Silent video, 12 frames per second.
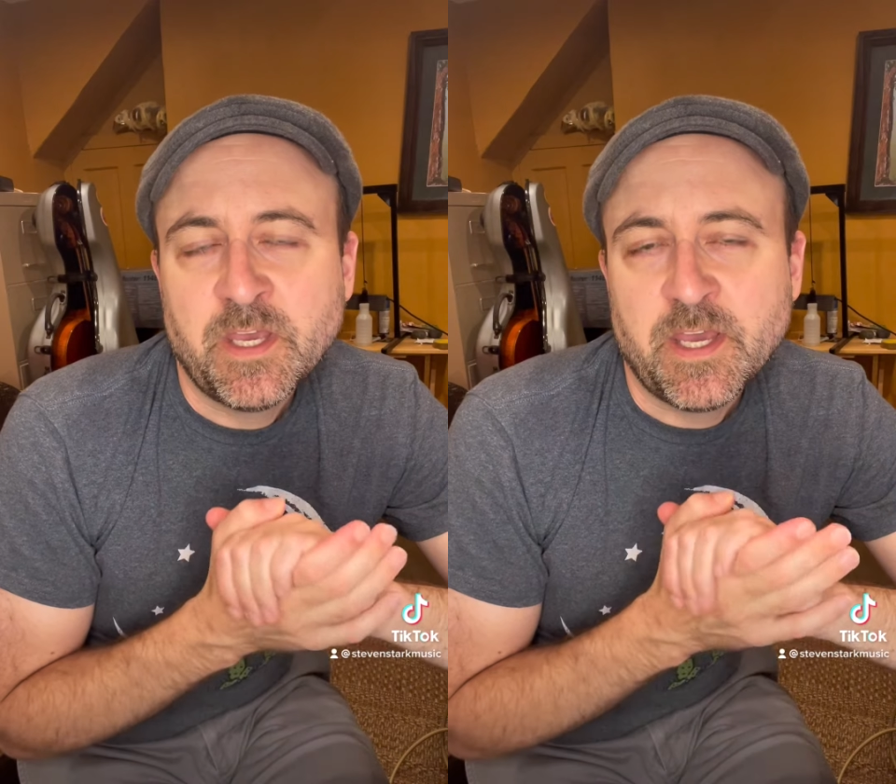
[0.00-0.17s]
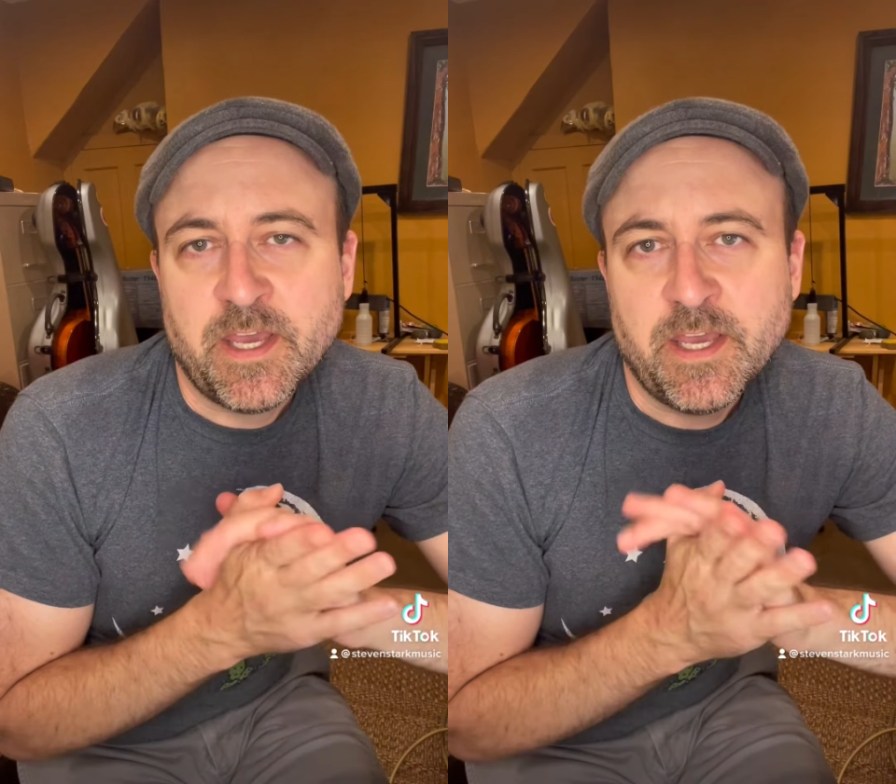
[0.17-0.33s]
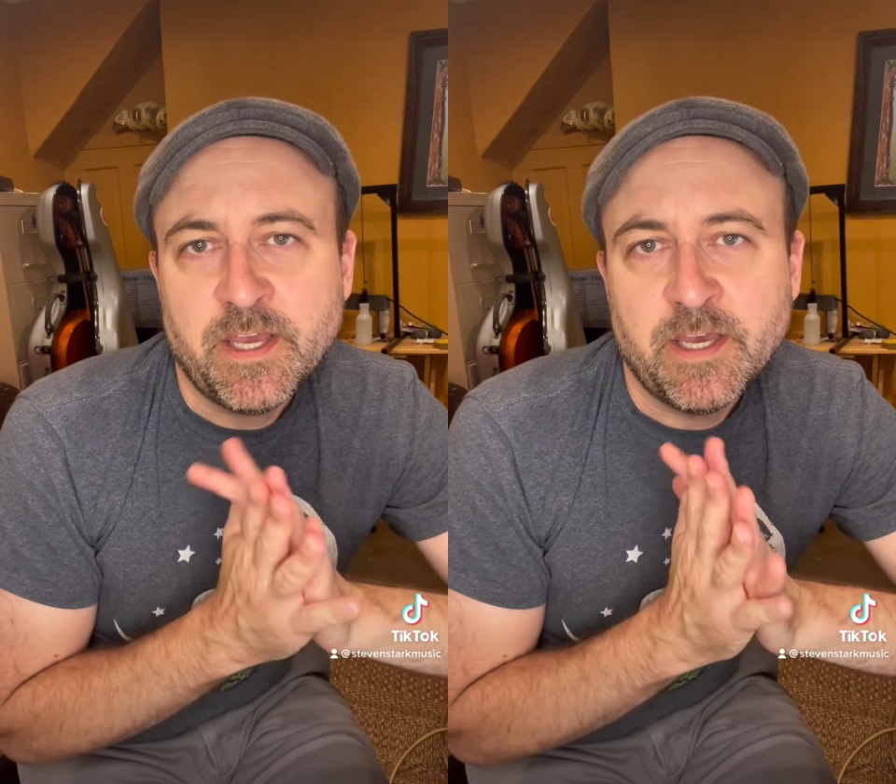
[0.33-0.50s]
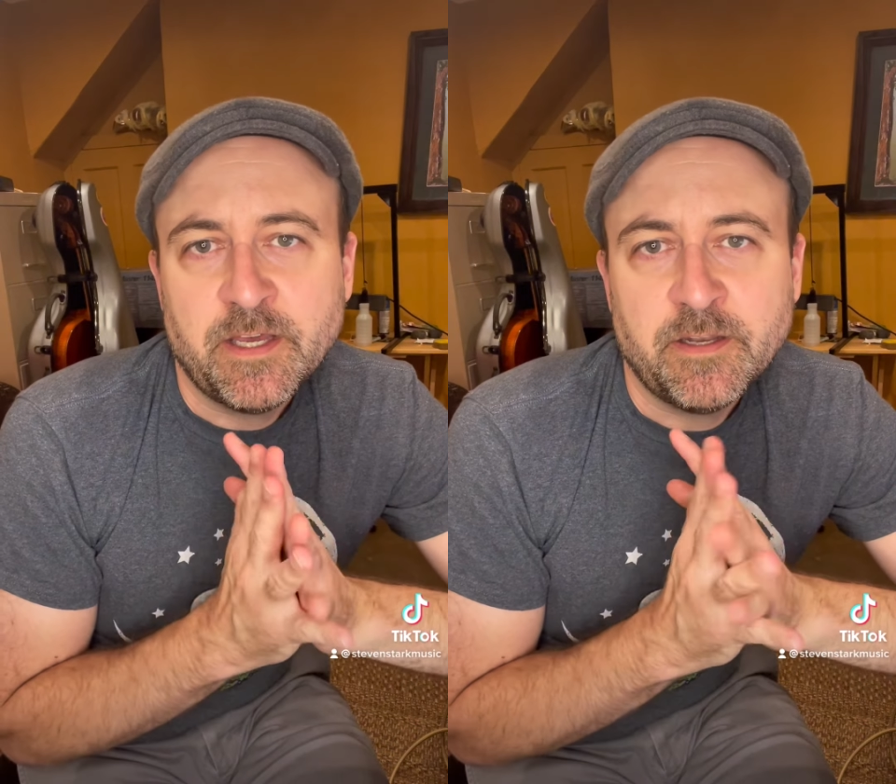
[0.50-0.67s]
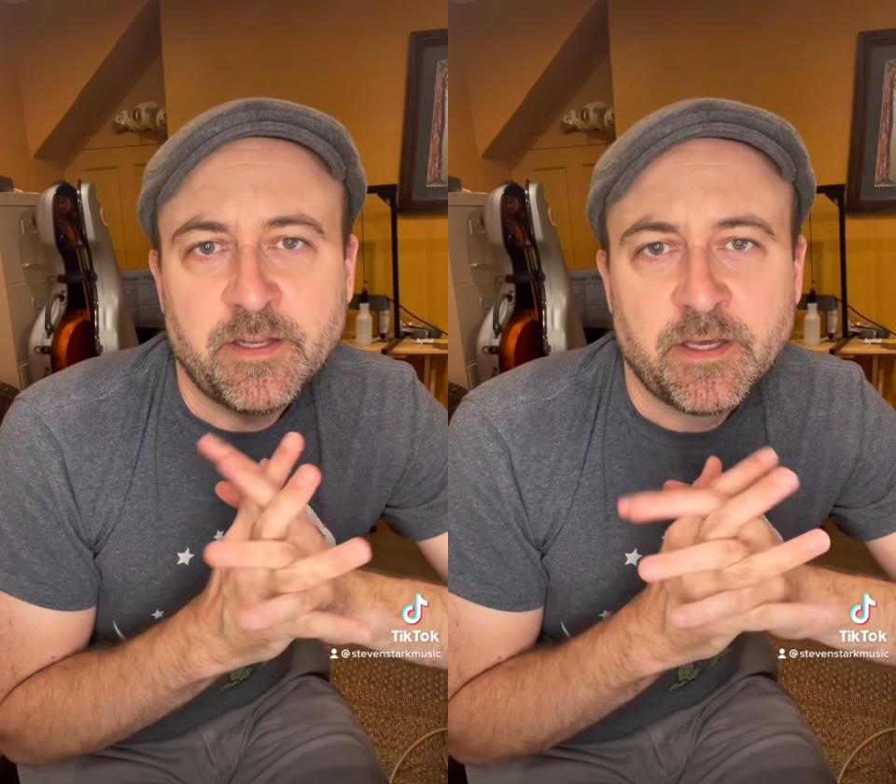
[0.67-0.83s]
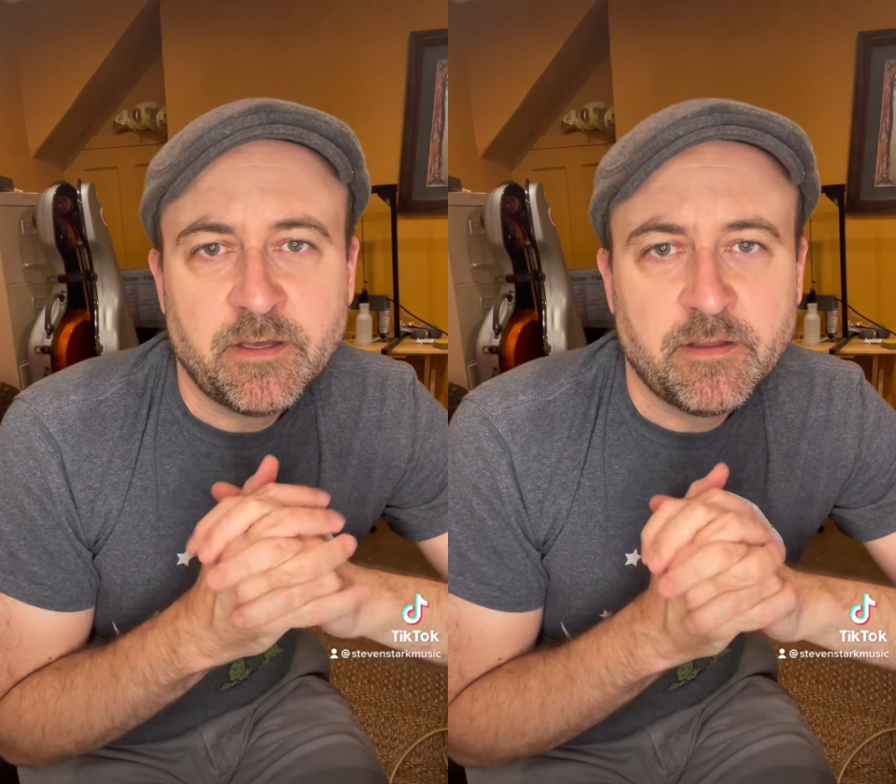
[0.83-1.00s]

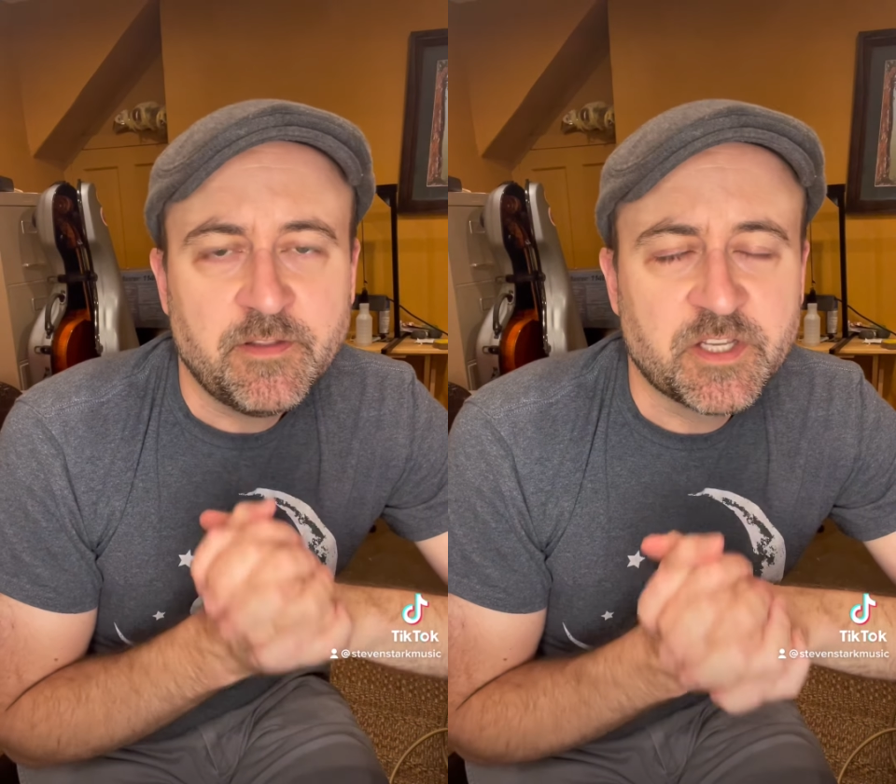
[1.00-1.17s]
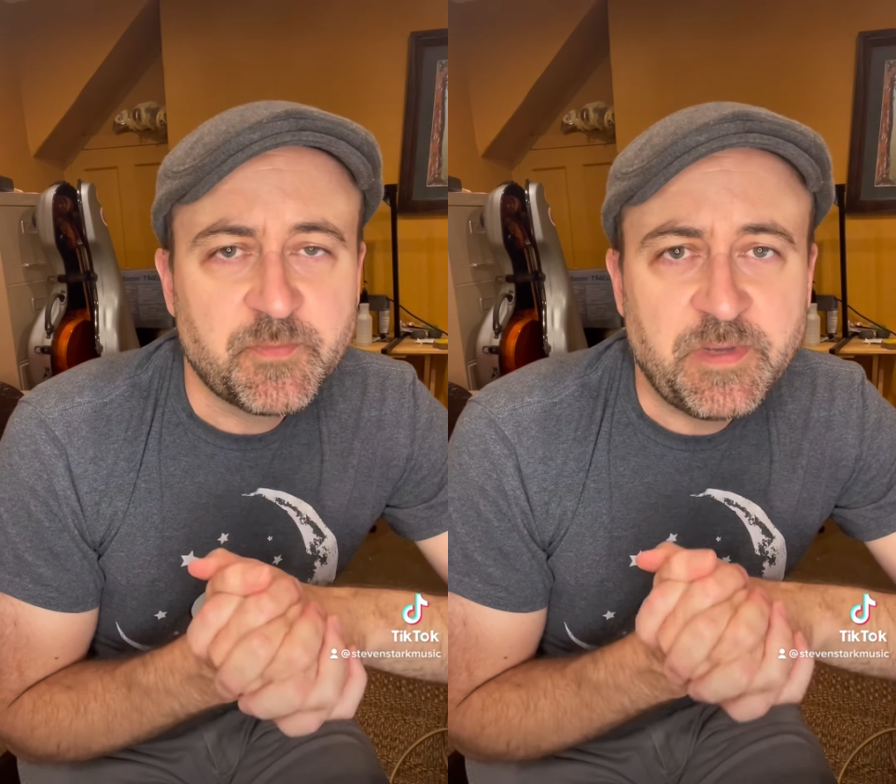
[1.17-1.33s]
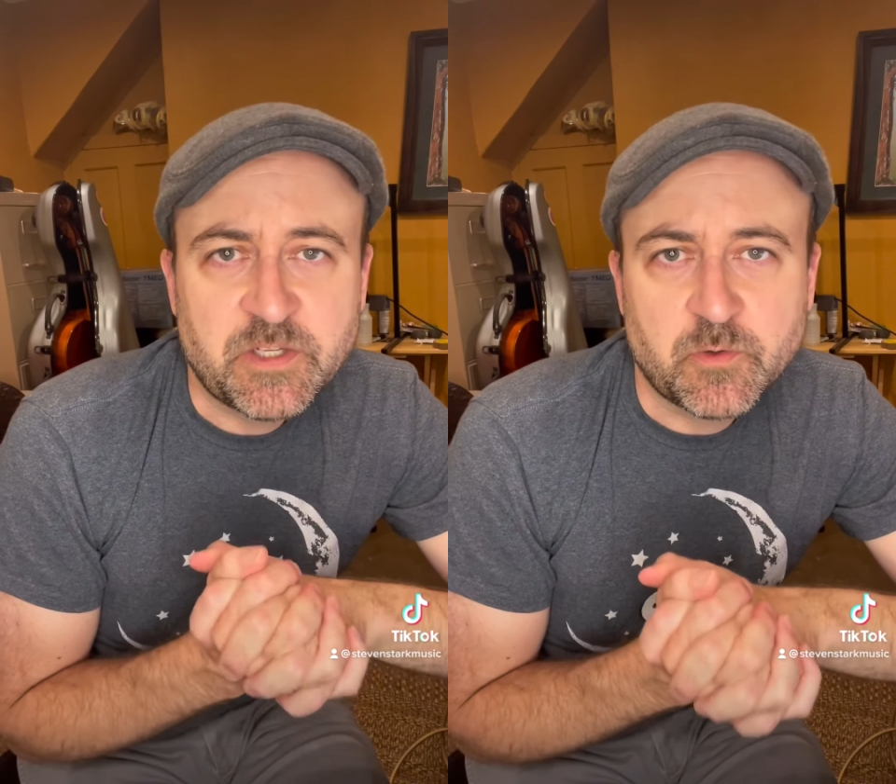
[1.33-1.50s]
And this piece